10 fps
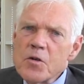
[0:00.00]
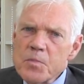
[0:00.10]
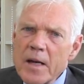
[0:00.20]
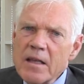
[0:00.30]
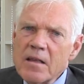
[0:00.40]

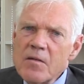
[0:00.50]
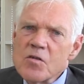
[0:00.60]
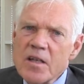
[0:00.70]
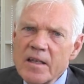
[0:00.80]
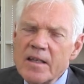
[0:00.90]

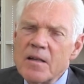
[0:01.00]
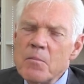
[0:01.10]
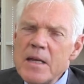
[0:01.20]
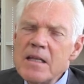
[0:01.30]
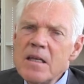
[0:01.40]
perspectives and in the
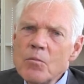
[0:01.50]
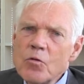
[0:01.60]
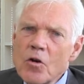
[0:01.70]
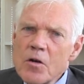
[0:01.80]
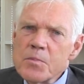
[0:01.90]

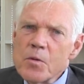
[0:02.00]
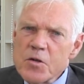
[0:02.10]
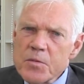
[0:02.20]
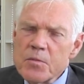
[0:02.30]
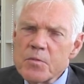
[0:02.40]
medium-term
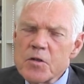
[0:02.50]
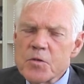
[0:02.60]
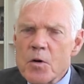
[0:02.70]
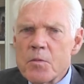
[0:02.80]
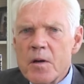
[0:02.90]

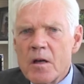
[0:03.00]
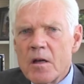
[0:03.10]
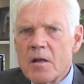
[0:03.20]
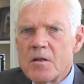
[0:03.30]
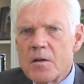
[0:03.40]

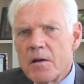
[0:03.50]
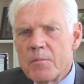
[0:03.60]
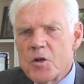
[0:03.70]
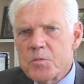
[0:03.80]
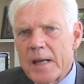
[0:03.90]

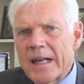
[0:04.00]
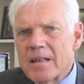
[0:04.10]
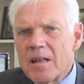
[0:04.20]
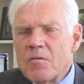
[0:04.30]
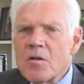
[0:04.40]

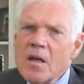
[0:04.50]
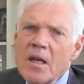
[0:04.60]
perspective,